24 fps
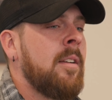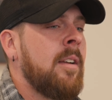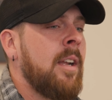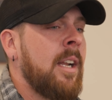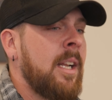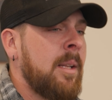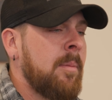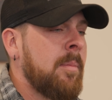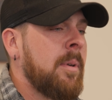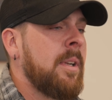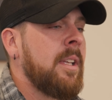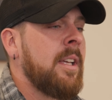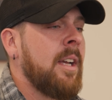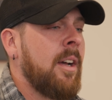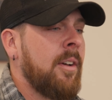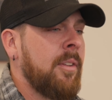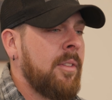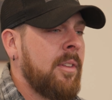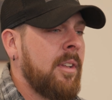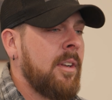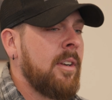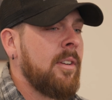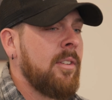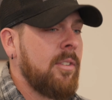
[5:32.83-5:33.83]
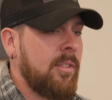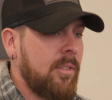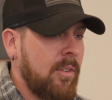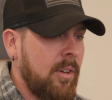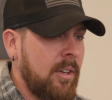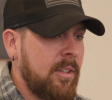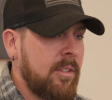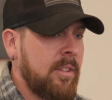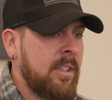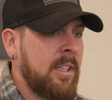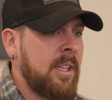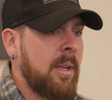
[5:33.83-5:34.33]
anybody out there
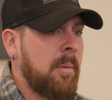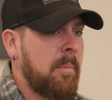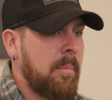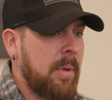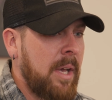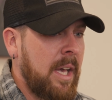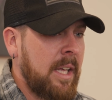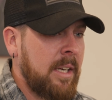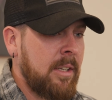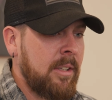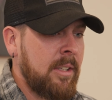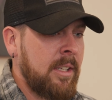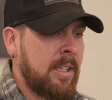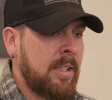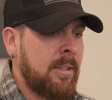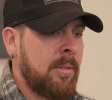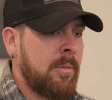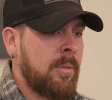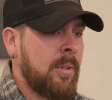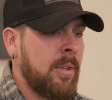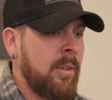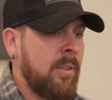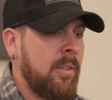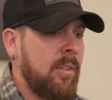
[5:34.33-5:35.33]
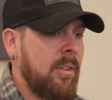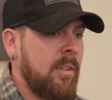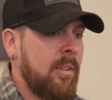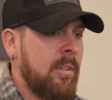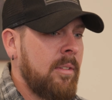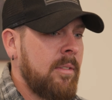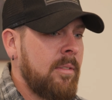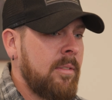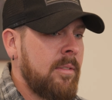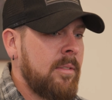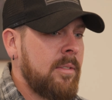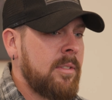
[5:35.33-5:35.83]
struggling and battling with
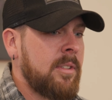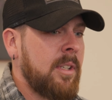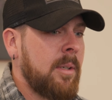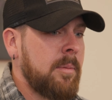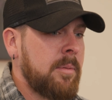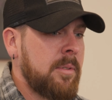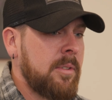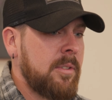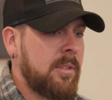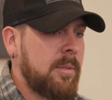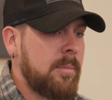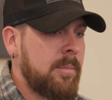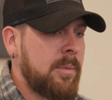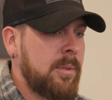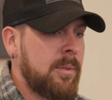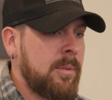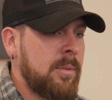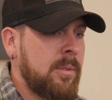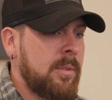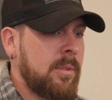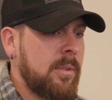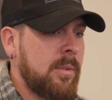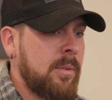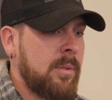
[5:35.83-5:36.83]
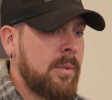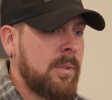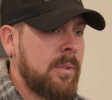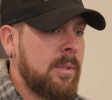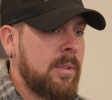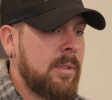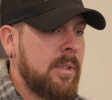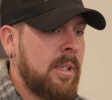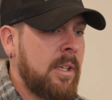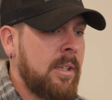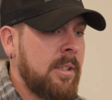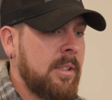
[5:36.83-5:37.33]
substance abuse
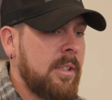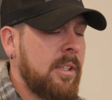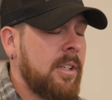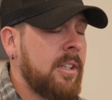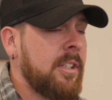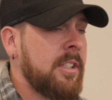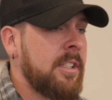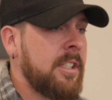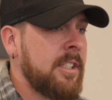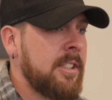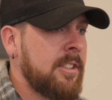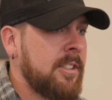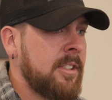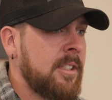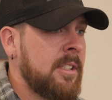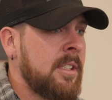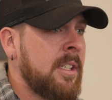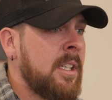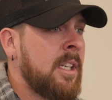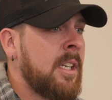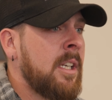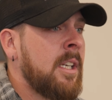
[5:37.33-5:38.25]
or alcohol addiction